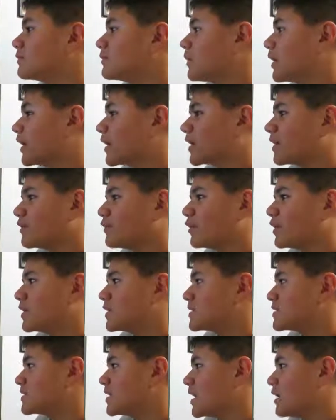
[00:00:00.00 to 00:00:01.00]
I can't
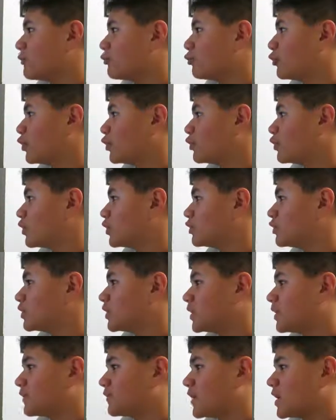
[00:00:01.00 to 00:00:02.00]
wait, is that real
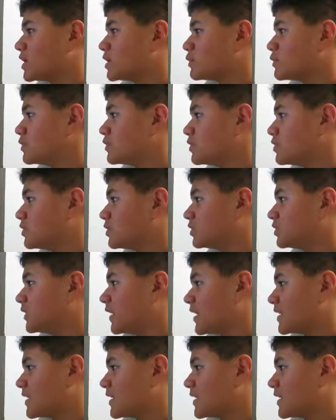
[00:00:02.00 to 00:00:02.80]
gold? If that's real gold,